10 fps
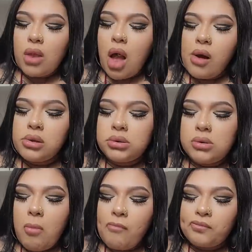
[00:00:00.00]
I don't
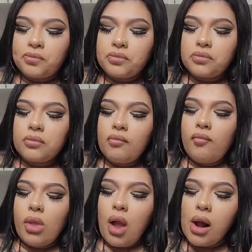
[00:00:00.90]
know,
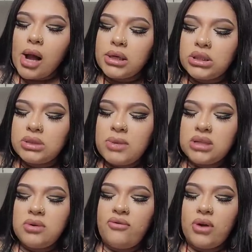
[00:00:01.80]
it kind of just
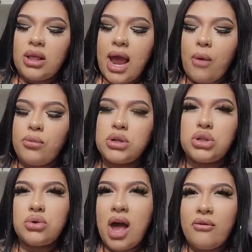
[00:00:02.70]
makes me feel like,
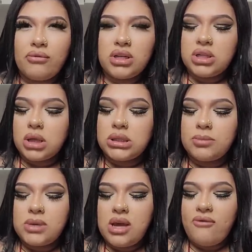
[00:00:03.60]
would you have reached out to
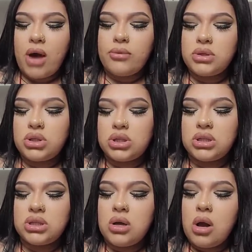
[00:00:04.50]
me if I was
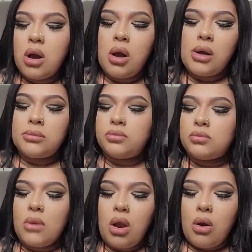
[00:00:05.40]
just,
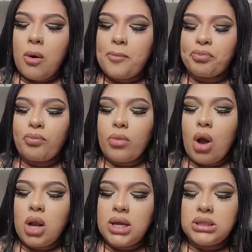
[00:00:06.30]
you know,
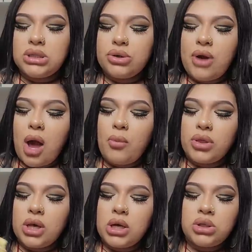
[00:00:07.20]
on Instagram
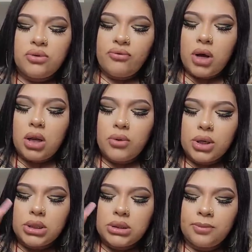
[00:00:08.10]
with 100
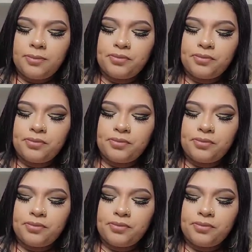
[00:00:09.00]
followers?